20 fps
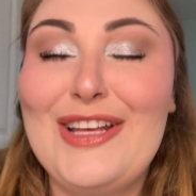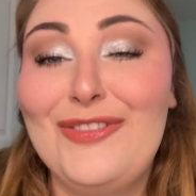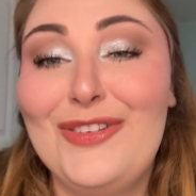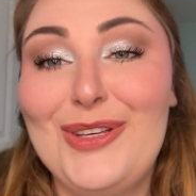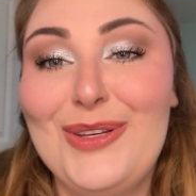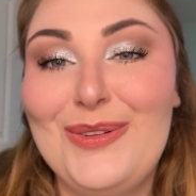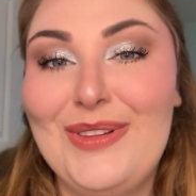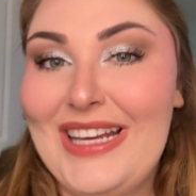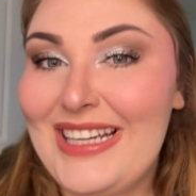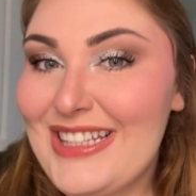If
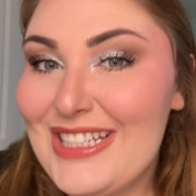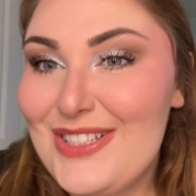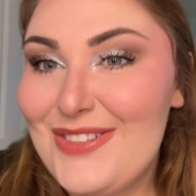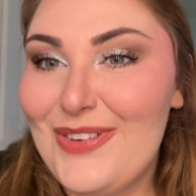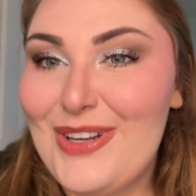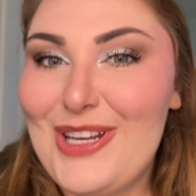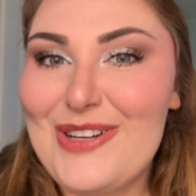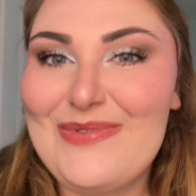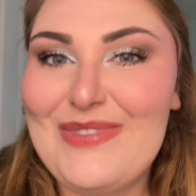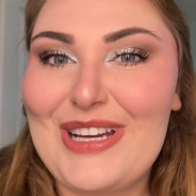you like this
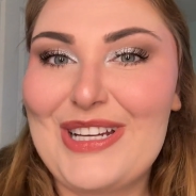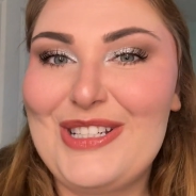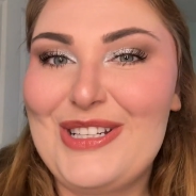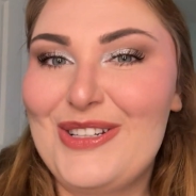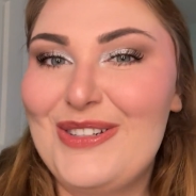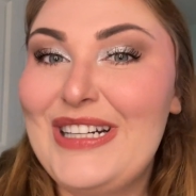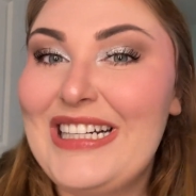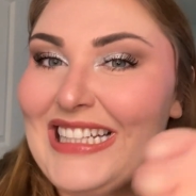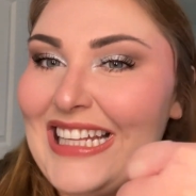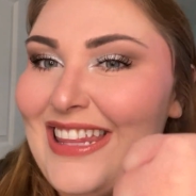video, make
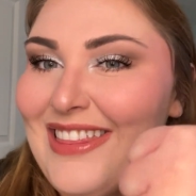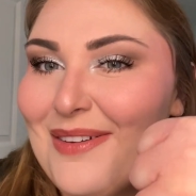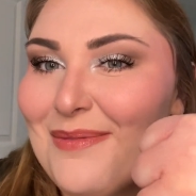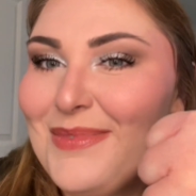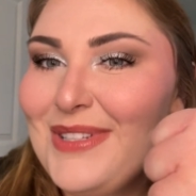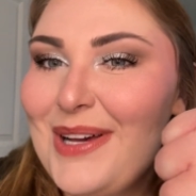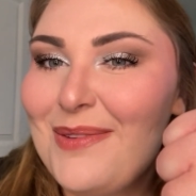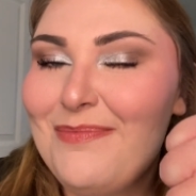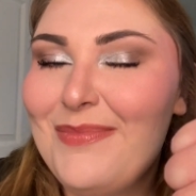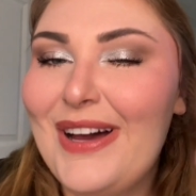sure you hit that
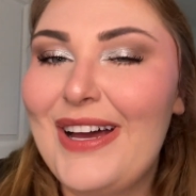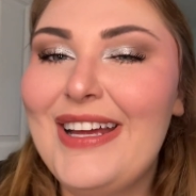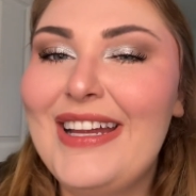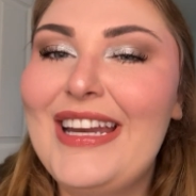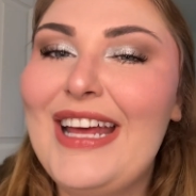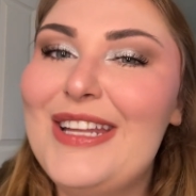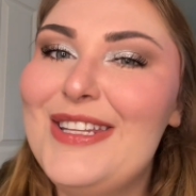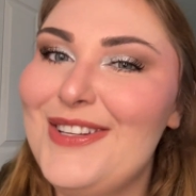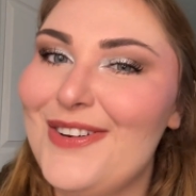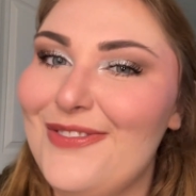thumbs up
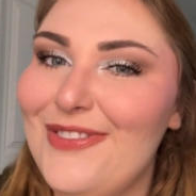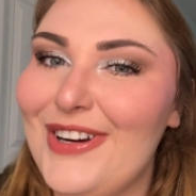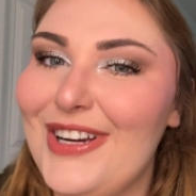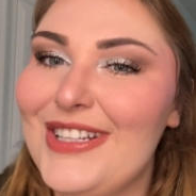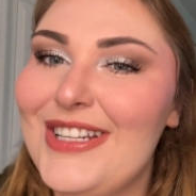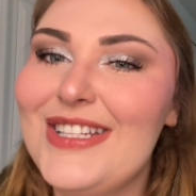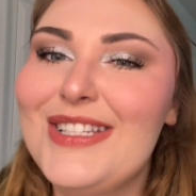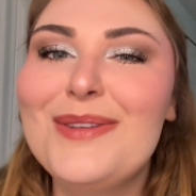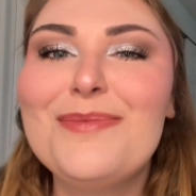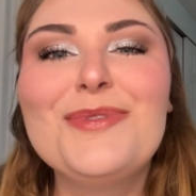button and don't
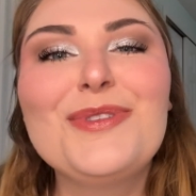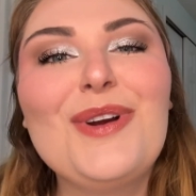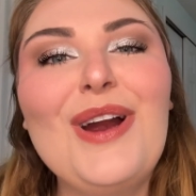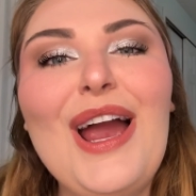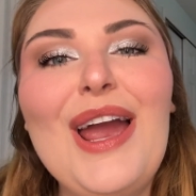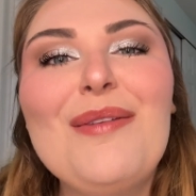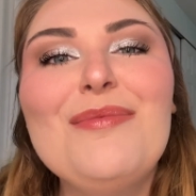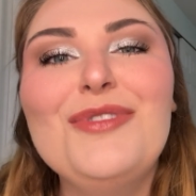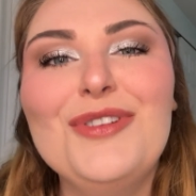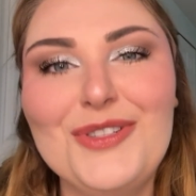forget to
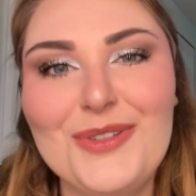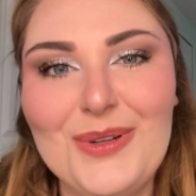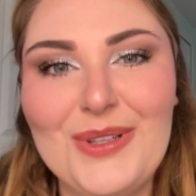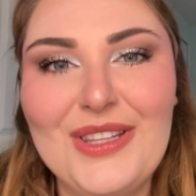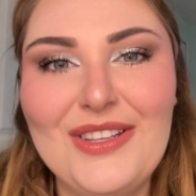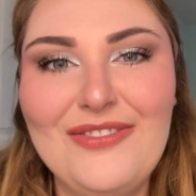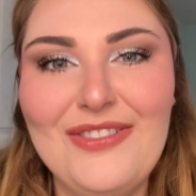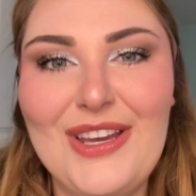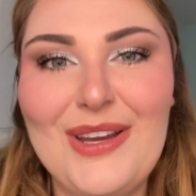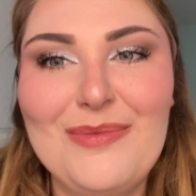subscribe to
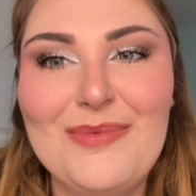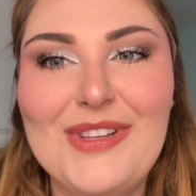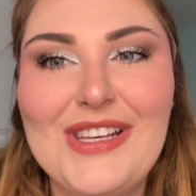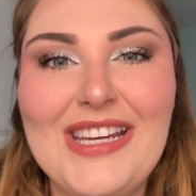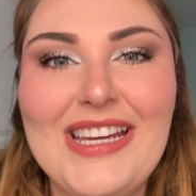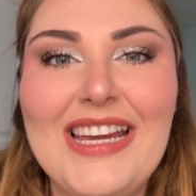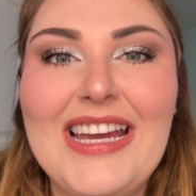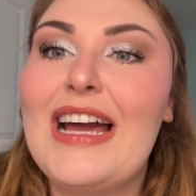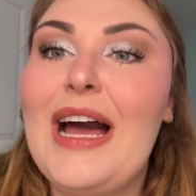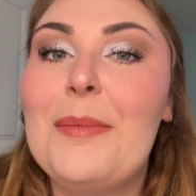join the
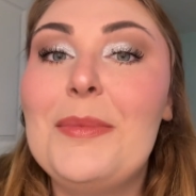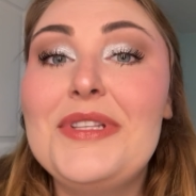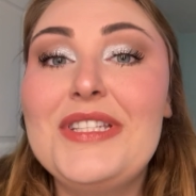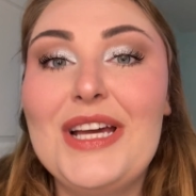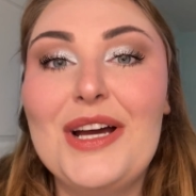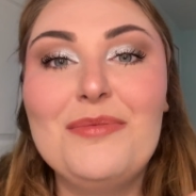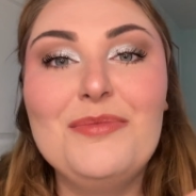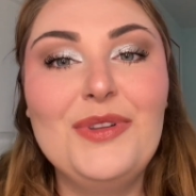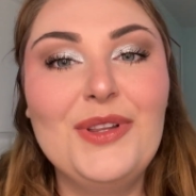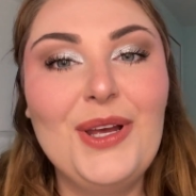family. Comment
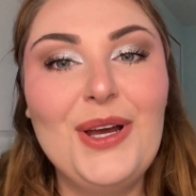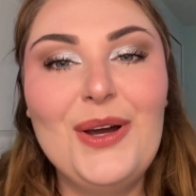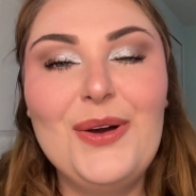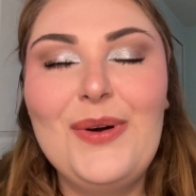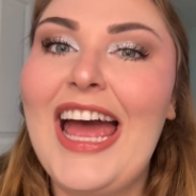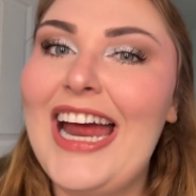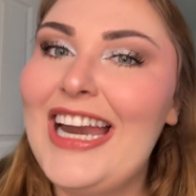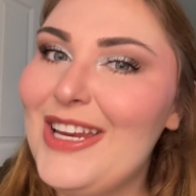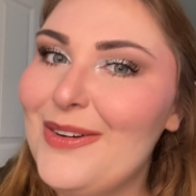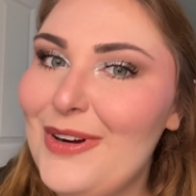down
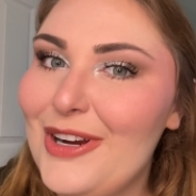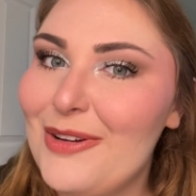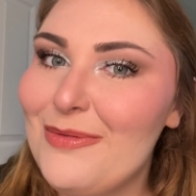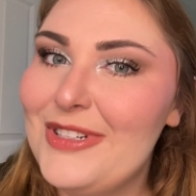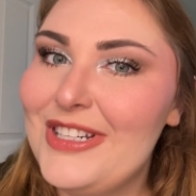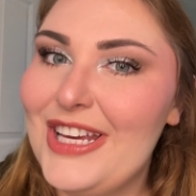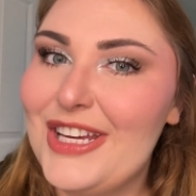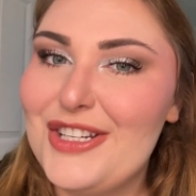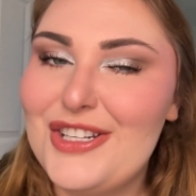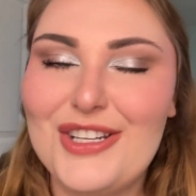below any
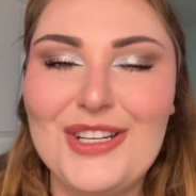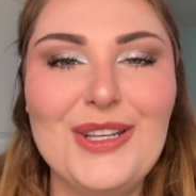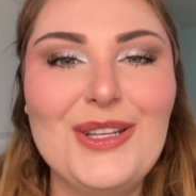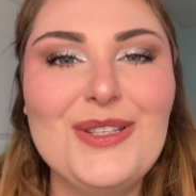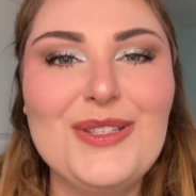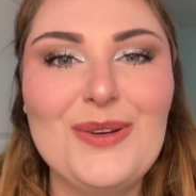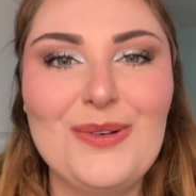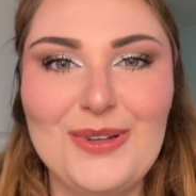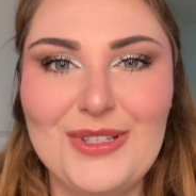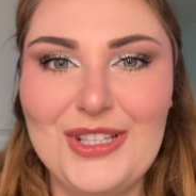
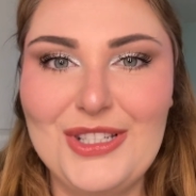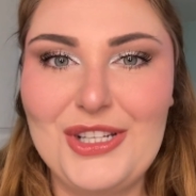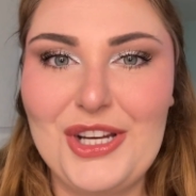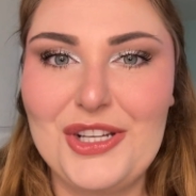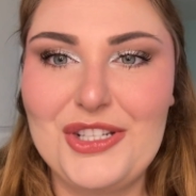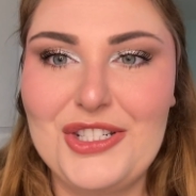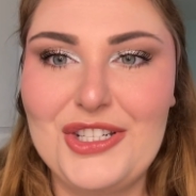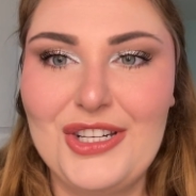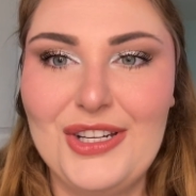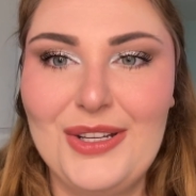recommendations or
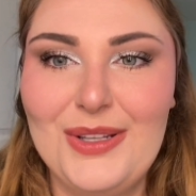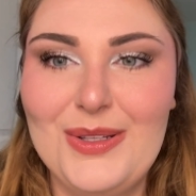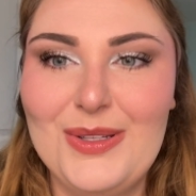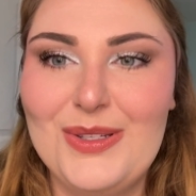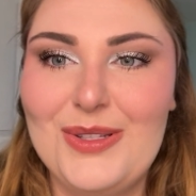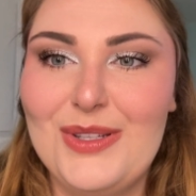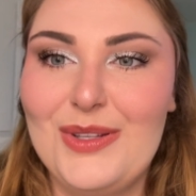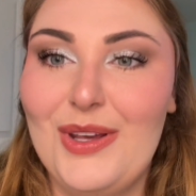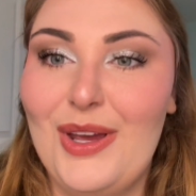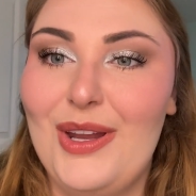
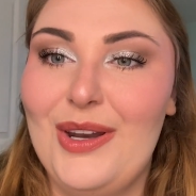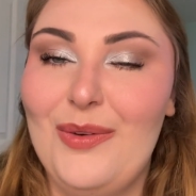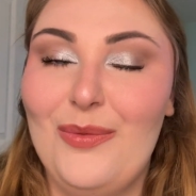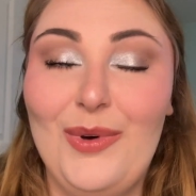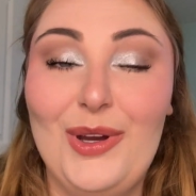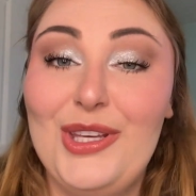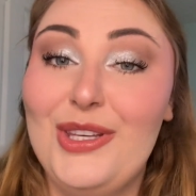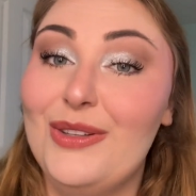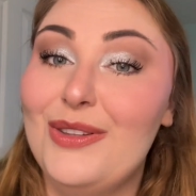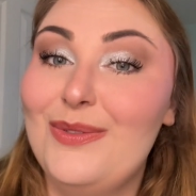suggestions and
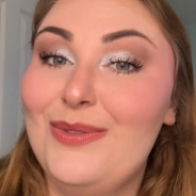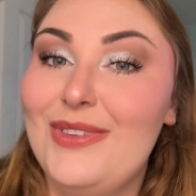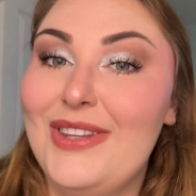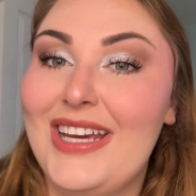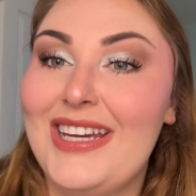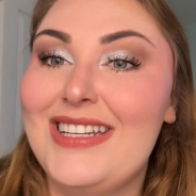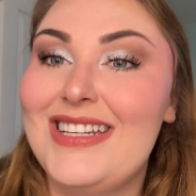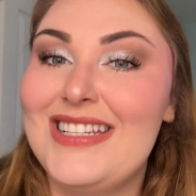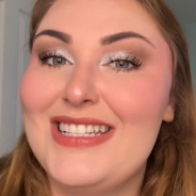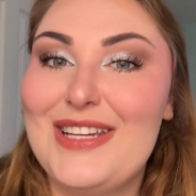what you'd
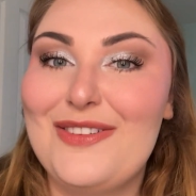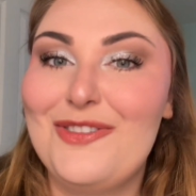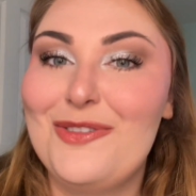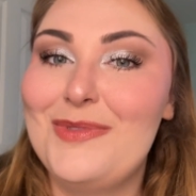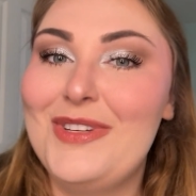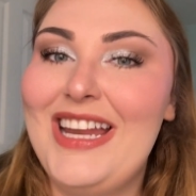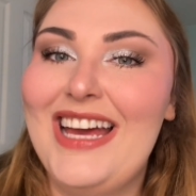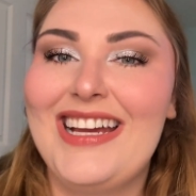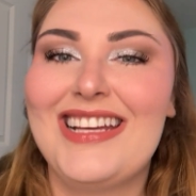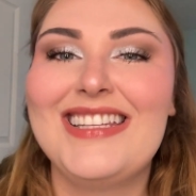like to see
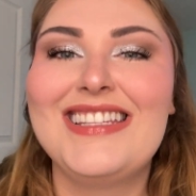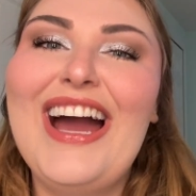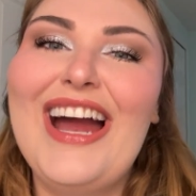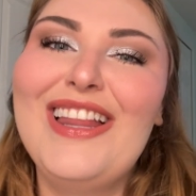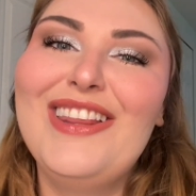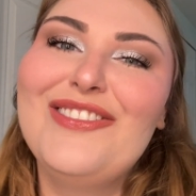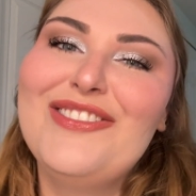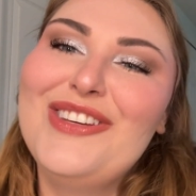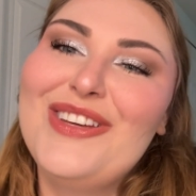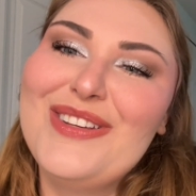from me next.
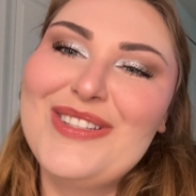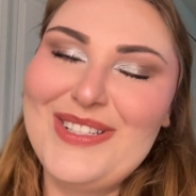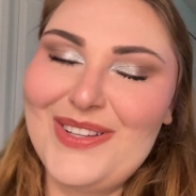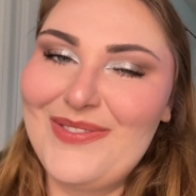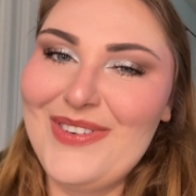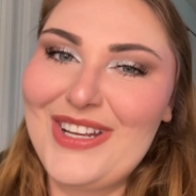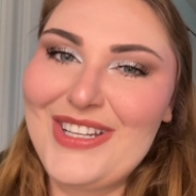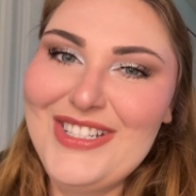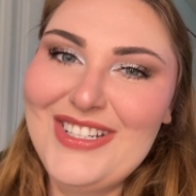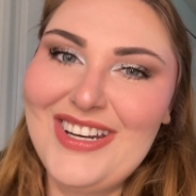I love you all so
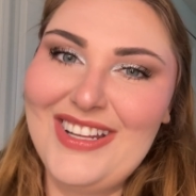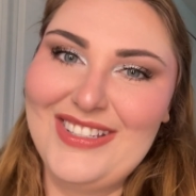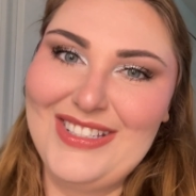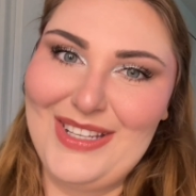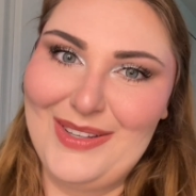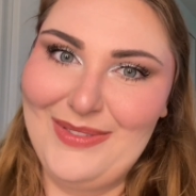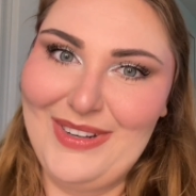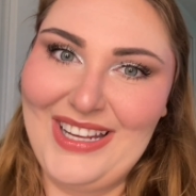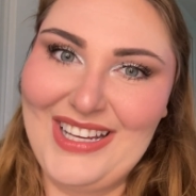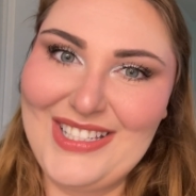much and I'll
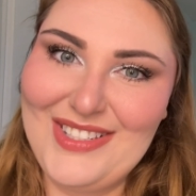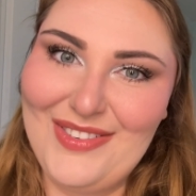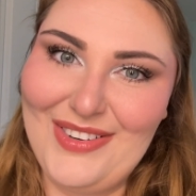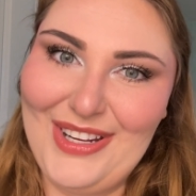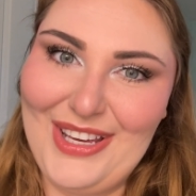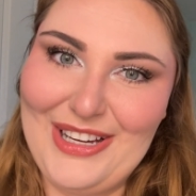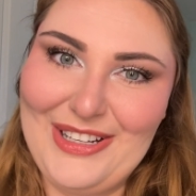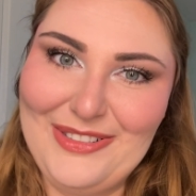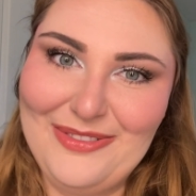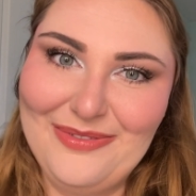see you in my next video.